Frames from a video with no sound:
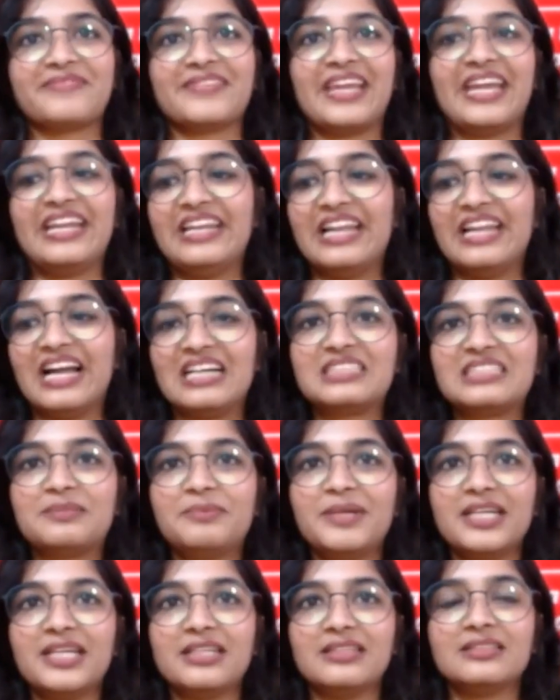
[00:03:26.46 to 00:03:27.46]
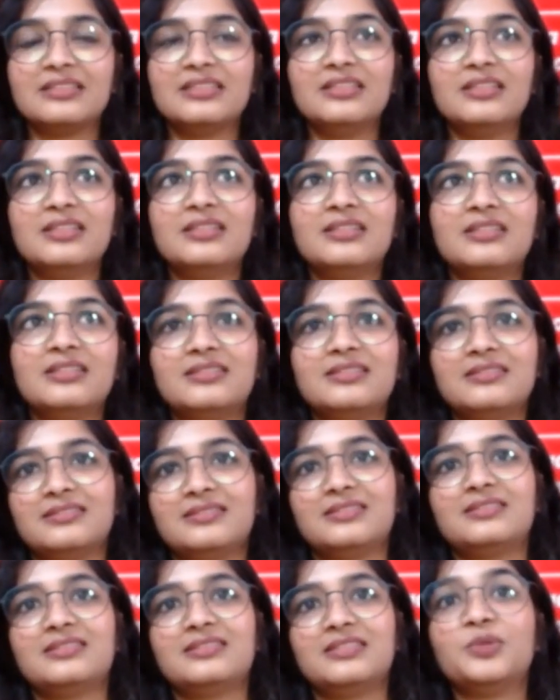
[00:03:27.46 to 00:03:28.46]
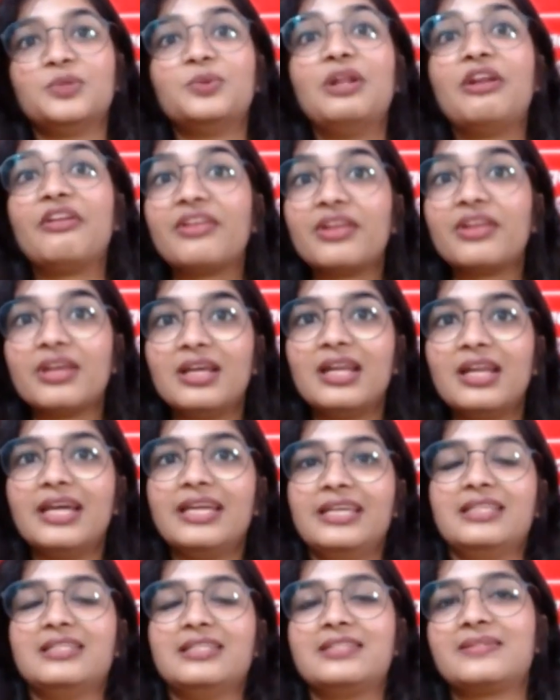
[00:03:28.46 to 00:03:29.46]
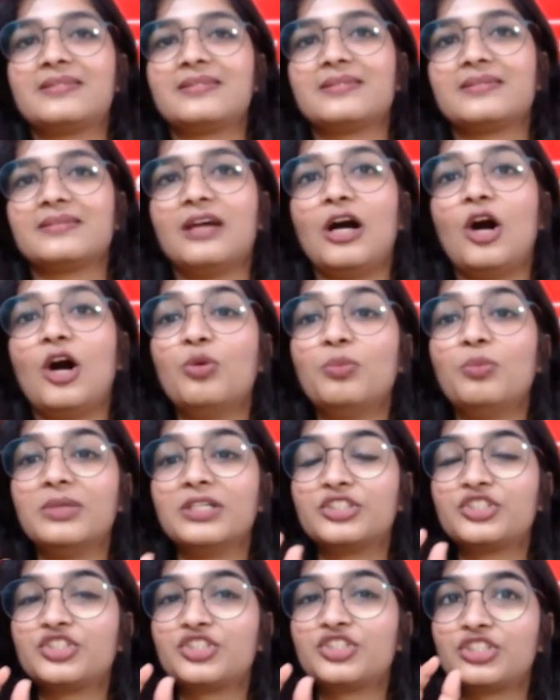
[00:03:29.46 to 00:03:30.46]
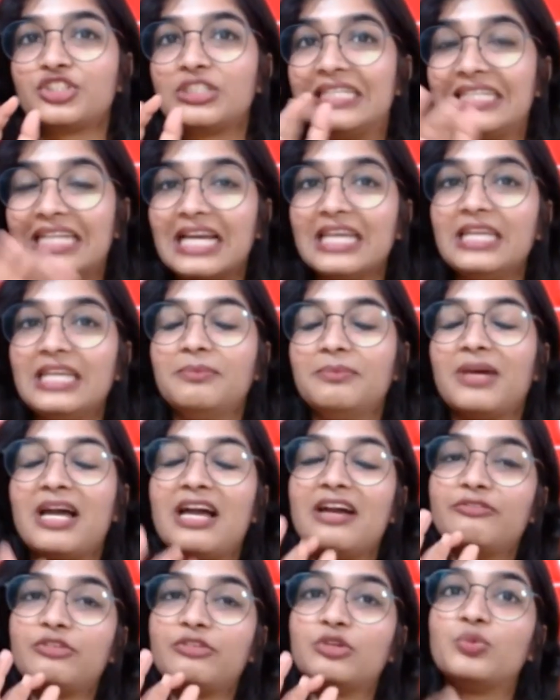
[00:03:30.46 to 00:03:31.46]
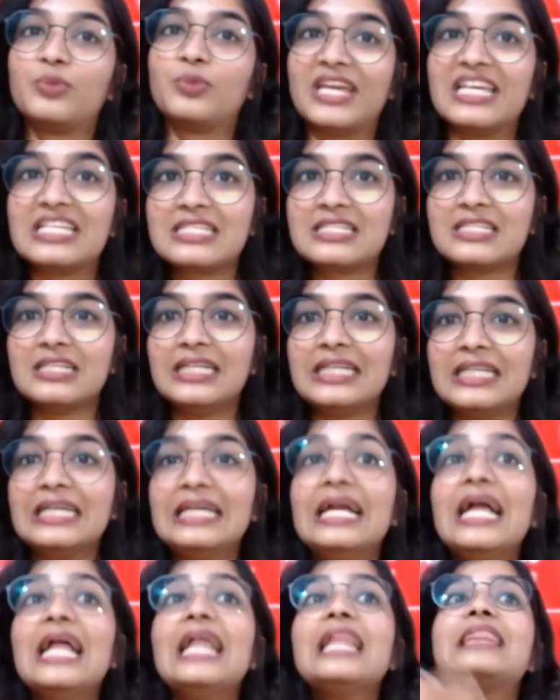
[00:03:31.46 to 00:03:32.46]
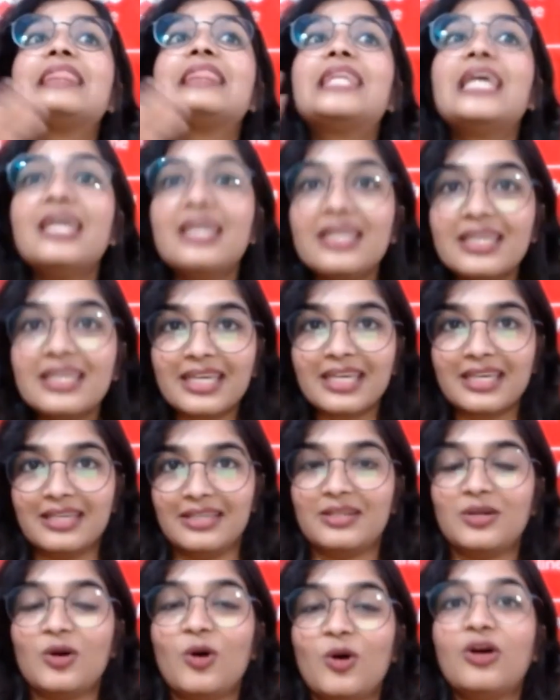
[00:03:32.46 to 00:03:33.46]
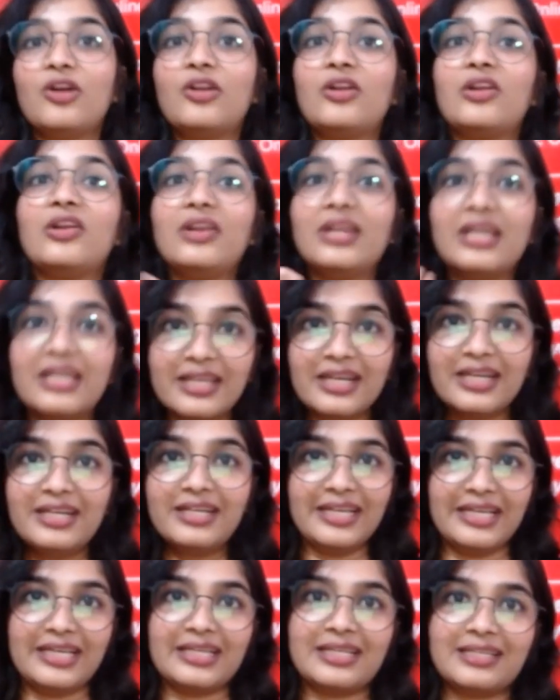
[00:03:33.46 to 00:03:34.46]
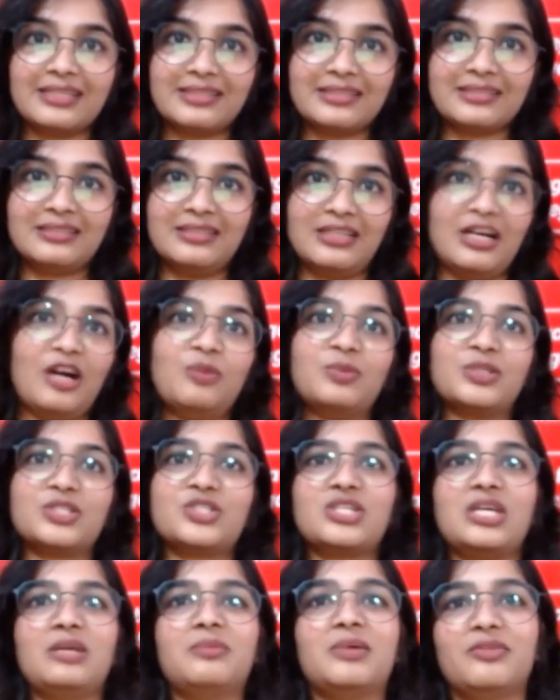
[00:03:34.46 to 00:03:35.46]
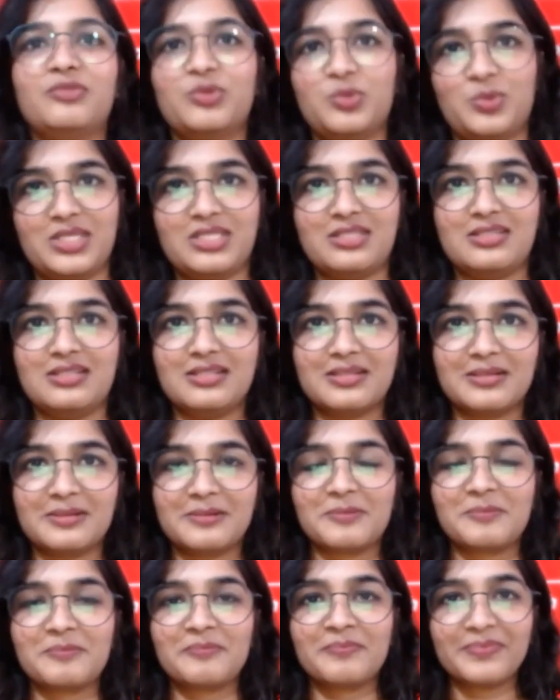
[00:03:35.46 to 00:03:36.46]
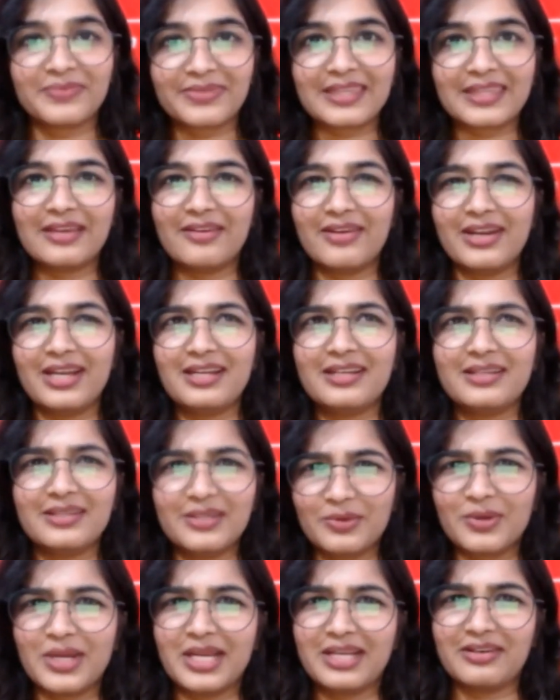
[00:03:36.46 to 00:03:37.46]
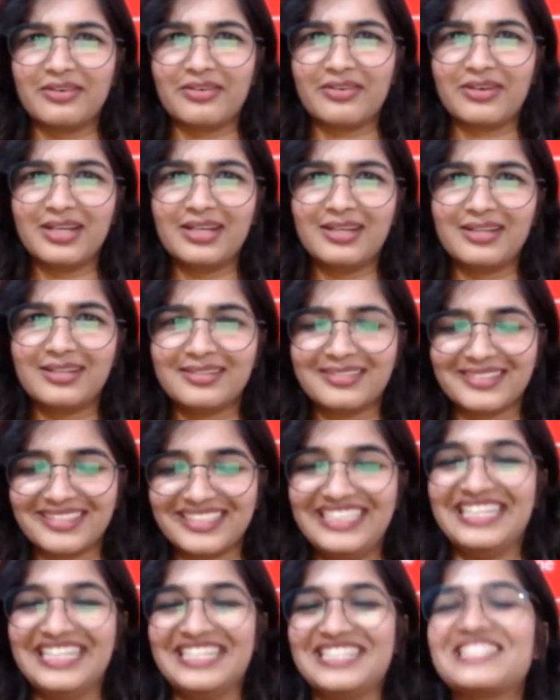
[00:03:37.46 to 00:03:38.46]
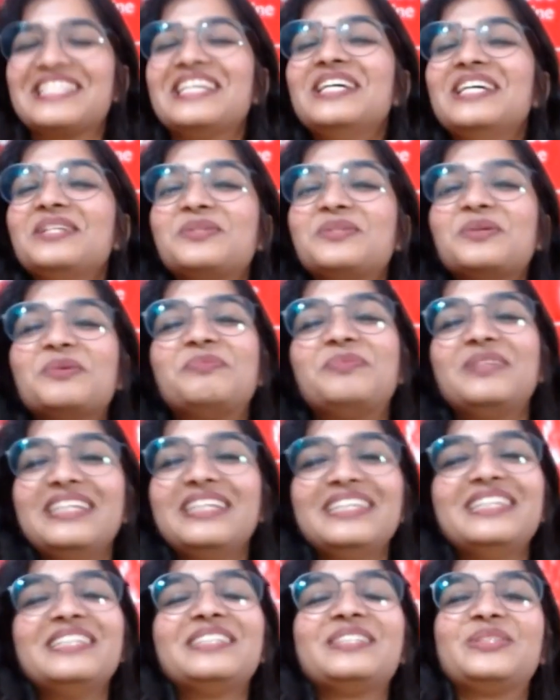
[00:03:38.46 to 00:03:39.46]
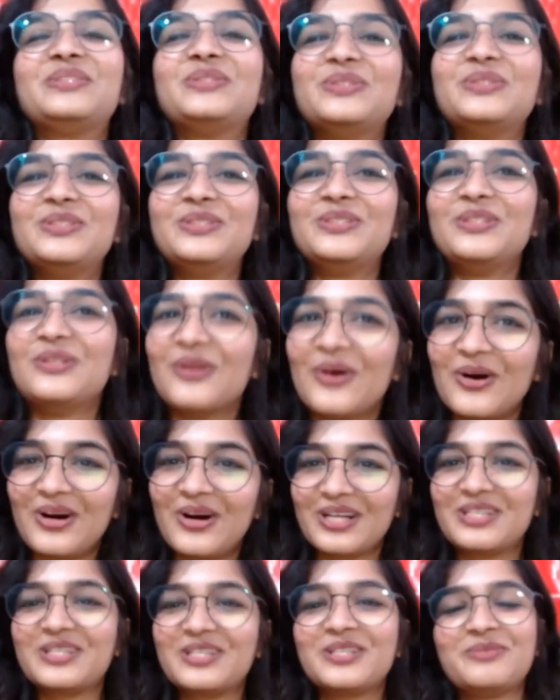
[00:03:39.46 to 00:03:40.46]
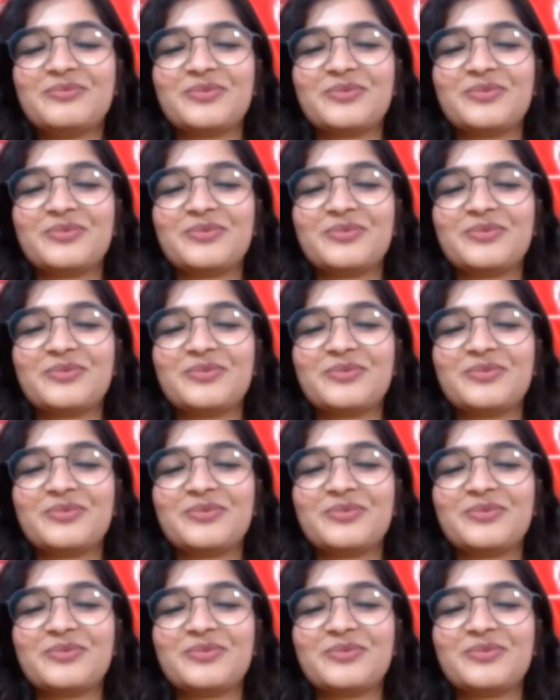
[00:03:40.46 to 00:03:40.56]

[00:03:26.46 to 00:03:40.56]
And last way, you will realize how much time have you wasted thinking or regretting how much time have you wasted. Right? You get it, right? Yes, so please do not